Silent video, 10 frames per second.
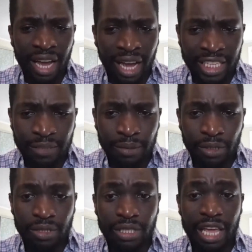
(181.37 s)

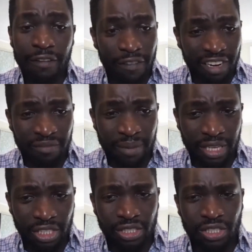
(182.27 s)
hospital in front of
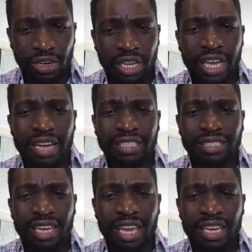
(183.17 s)
patients, learning how to
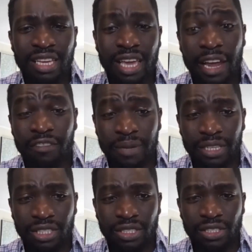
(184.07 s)
take care of
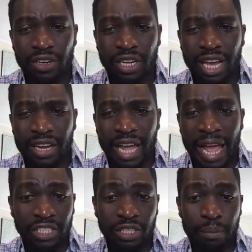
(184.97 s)
patients, learning how to
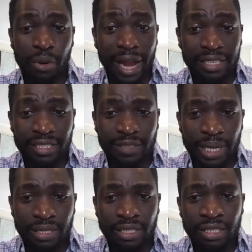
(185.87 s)
actually practice
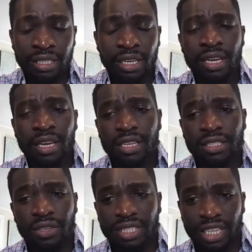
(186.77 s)
medicine. And
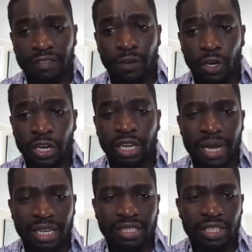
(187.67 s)
so instead of learning
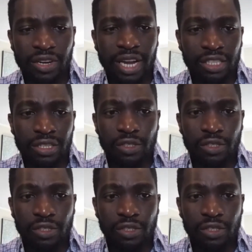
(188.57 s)
medicine, you're actually